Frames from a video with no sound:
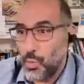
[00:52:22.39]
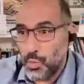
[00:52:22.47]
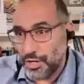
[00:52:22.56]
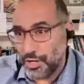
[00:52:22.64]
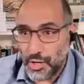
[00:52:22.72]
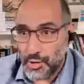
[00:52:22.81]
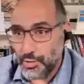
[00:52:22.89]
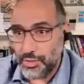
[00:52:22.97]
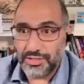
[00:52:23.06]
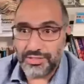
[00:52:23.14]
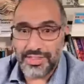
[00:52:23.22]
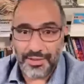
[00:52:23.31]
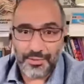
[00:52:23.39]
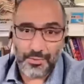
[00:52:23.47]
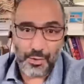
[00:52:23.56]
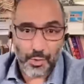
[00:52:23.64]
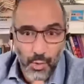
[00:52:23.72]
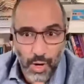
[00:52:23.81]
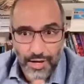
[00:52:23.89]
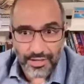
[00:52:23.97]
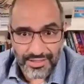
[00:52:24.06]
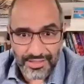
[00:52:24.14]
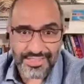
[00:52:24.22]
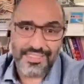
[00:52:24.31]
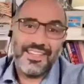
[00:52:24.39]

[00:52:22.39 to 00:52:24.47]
We know who to cite for what.